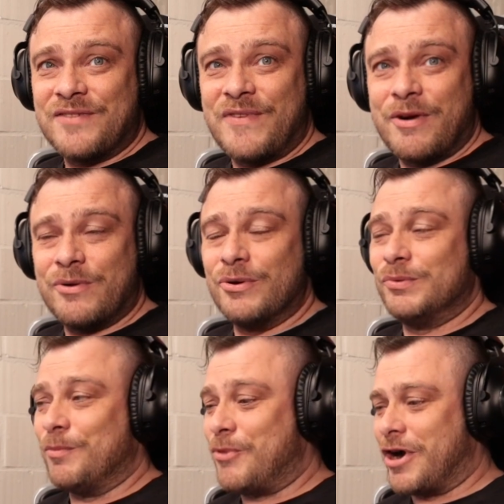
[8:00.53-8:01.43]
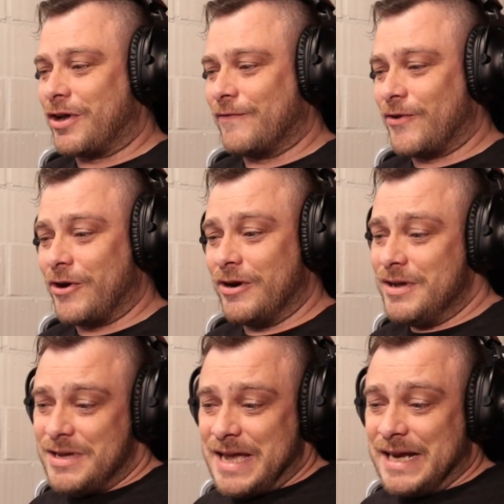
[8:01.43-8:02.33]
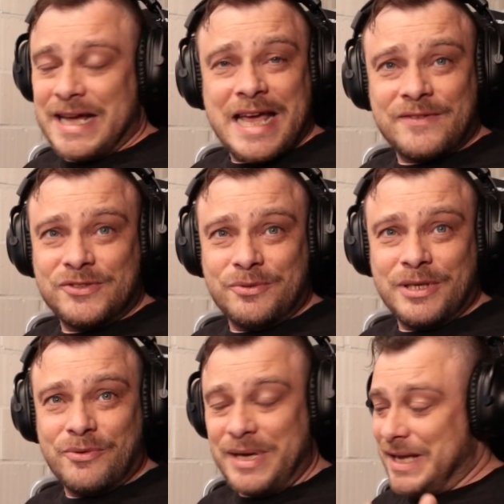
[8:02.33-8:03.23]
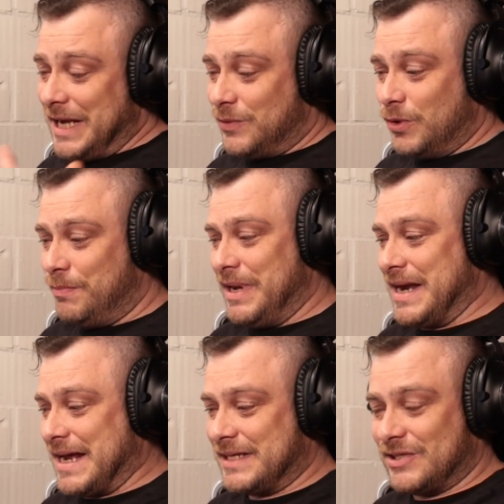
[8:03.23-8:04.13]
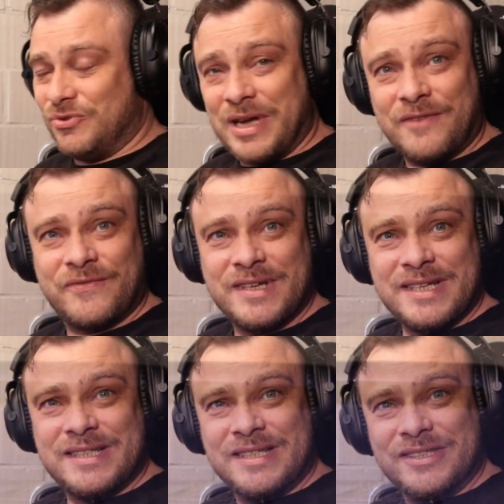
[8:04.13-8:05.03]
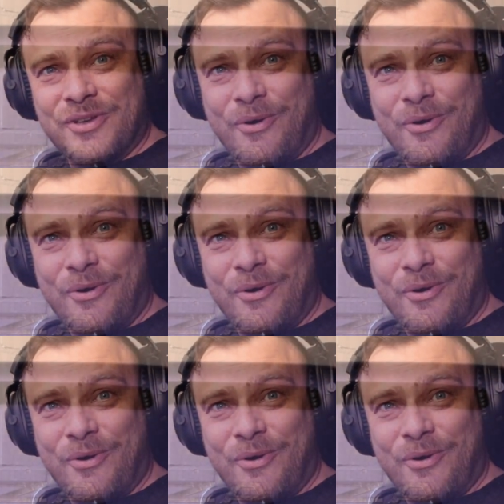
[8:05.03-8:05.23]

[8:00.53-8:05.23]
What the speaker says: a very good remark of her, and I have to agree, it would be nice to have the